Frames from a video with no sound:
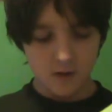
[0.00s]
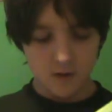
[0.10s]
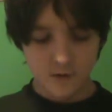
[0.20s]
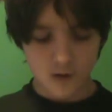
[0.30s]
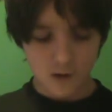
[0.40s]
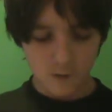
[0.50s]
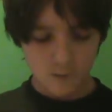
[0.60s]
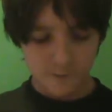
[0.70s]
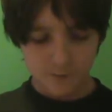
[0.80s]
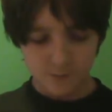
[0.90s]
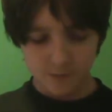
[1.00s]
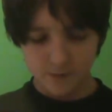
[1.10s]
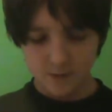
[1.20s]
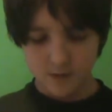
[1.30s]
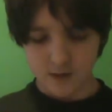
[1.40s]
So,
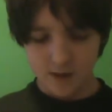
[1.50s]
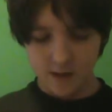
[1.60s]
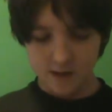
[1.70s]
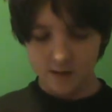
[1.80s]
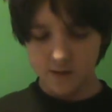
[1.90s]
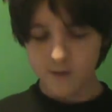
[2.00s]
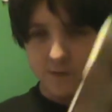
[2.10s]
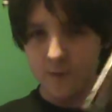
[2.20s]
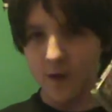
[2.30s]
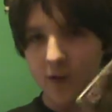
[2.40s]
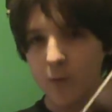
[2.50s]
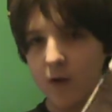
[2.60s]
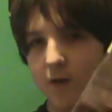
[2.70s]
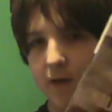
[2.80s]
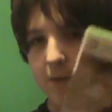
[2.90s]
yeah. If you like The
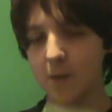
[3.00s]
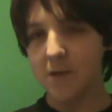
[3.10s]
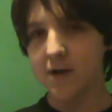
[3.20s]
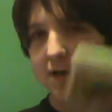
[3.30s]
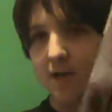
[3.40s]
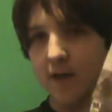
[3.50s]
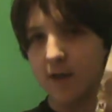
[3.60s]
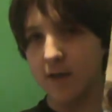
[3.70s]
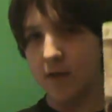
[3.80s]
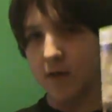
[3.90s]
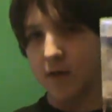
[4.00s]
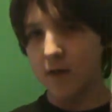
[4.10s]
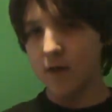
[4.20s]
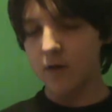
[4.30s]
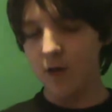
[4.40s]
Walking Dead Survival Instinct,
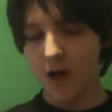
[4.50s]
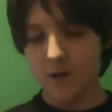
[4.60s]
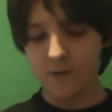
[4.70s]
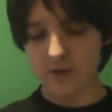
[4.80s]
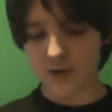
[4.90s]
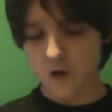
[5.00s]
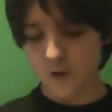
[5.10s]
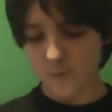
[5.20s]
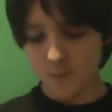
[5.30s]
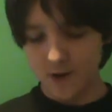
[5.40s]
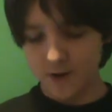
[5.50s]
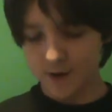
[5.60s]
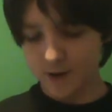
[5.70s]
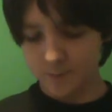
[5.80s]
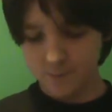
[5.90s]
obviously go and pick it
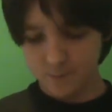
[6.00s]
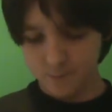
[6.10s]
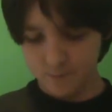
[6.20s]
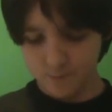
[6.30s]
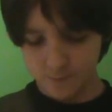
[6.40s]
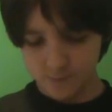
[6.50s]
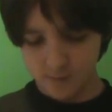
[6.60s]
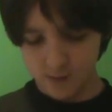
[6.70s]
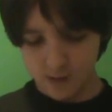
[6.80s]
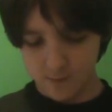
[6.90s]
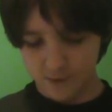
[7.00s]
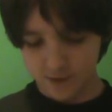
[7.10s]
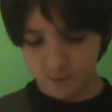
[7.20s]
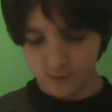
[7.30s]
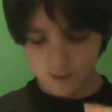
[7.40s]
up. If you like
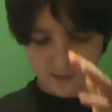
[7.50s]
The Walking Dead